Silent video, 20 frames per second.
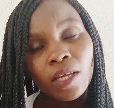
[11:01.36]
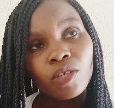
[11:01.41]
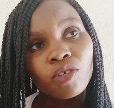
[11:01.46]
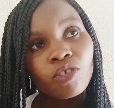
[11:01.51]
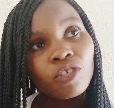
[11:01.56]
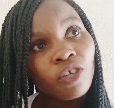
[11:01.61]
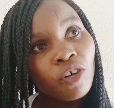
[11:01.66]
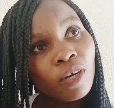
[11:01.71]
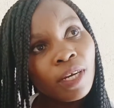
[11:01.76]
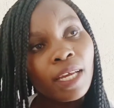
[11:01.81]

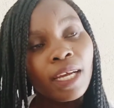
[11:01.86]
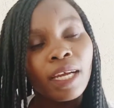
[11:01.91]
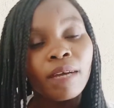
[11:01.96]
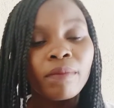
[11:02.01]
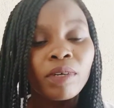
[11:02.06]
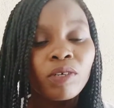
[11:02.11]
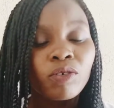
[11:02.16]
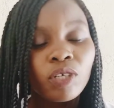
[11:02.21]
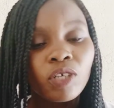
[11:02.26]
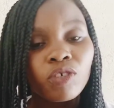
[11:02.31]
tutaona
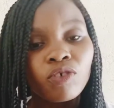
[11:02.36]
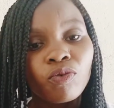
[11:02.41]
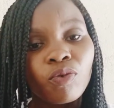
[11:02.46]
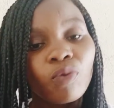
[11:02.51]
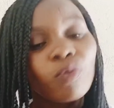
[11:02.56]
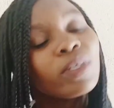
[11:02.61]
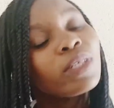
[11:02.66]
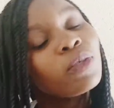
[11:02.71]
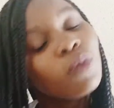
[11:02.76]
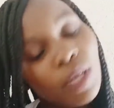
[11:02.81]
kama
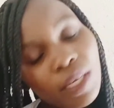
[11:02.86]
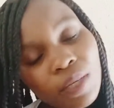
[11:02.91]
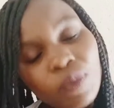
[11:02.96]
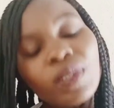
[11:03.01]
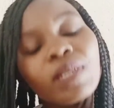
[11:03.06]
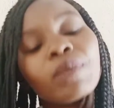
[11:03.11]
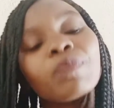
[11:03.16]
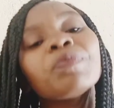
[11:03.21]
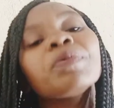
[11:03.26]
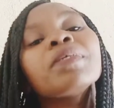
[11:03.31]
which one
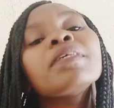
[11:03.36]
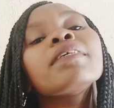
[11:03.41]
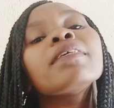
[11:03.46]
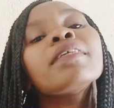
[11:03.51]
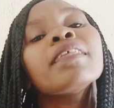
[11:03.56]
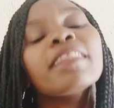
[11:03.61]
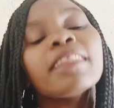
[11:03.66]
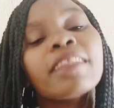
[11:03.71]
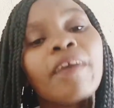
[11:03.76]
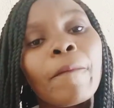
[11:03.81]
will be
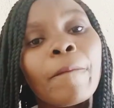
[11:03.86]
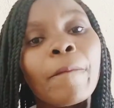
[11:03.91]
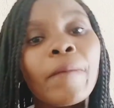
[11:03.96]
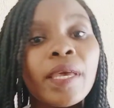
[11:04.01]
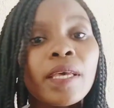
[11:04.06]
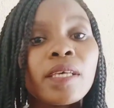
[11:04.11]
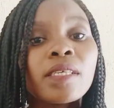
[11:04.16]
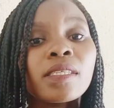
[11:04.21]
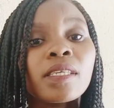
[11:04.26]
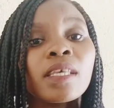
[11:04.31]
the
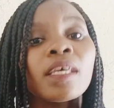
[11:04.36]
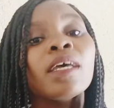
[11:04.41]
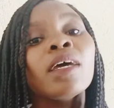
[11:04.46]
best.